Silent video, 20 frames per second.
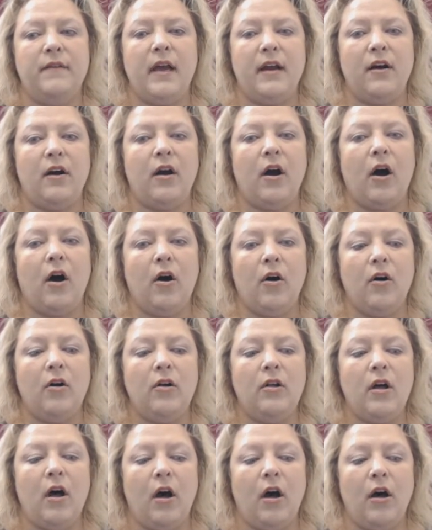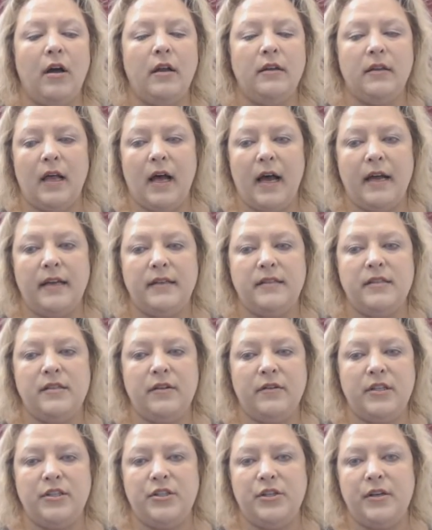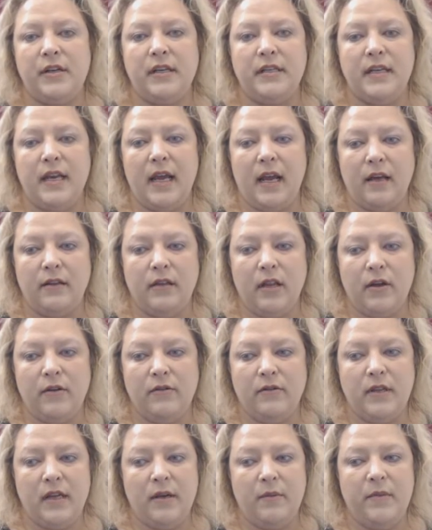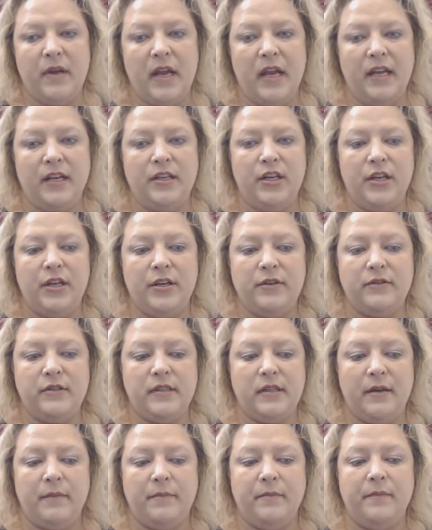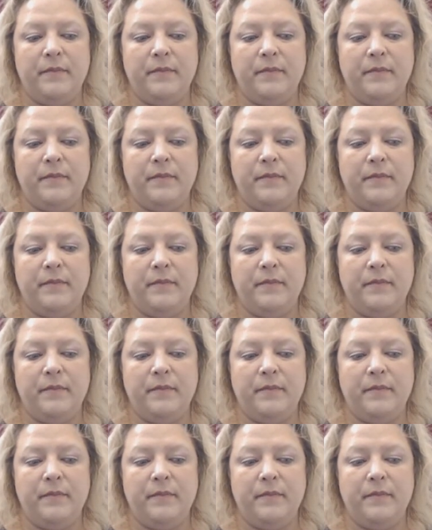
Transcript: they are all online so that you can download them and use them.